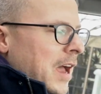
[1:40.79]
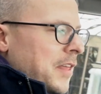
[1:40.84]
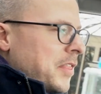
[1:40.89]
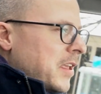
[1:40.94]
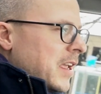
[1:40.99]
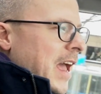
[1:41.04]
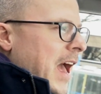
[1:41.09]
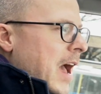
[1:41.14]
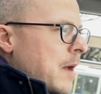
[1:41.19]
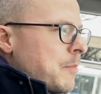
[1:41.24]
I
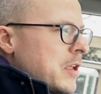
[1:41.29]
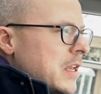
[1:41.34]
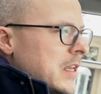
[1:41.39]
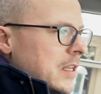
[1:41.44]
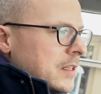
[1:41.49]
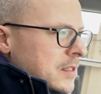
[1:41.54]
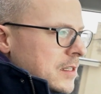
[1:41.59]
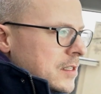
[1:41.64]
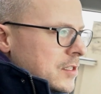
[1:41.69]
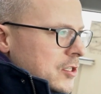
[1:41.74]
think
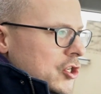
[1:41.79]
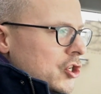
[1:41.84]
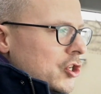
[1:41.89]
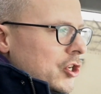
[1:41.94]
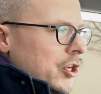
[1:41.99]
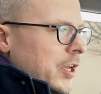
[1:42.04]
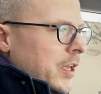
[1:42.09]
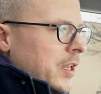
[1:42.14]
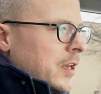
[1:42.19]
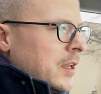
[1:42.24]
happiness is
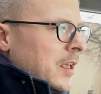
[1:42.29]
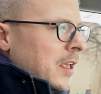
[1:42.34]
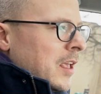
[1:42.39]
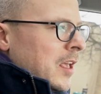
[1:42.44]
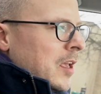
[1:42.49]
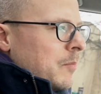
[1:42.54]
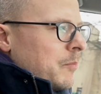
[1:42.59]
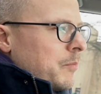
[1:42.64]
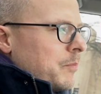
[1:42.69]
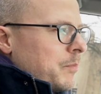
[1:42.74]
good,
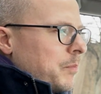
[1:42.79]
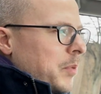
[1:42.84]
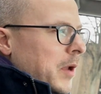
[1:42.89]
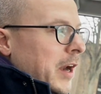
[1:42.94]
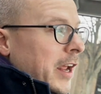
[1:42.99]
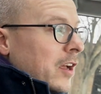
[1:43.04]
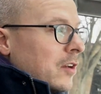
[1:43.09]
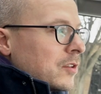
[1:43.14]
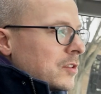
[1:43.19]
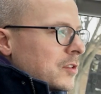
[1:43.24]
but
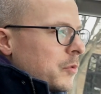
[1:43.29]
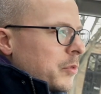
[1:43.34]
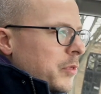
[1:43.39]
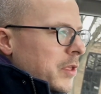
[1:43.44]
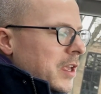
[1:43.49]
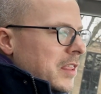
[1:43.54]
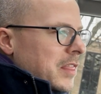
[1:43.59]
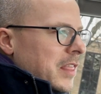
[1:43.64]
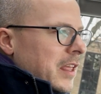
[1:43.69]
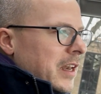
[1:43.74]
I also
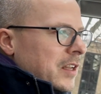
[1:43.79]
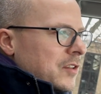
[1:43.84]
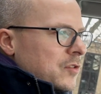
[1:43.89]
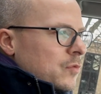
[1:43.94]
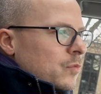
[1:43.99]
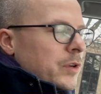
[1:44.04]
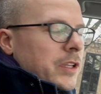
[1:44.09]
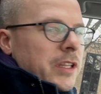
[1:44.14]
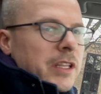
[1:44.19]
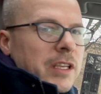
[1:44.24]
think that it's
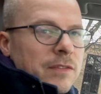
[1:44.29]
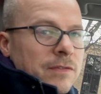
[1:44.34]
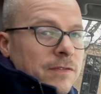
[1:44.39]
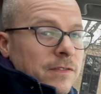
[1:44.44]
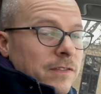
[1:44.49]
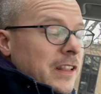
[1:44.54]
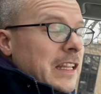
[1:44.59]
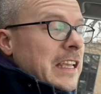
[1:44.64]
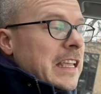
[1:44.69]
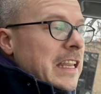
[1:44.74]
really
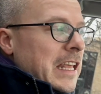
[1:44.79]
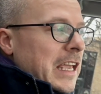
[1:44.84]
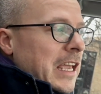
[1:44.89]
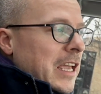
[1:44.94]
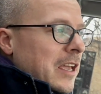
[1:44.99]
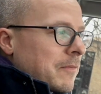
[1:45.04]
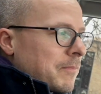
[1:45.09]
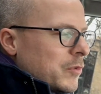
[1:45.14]
fleeting.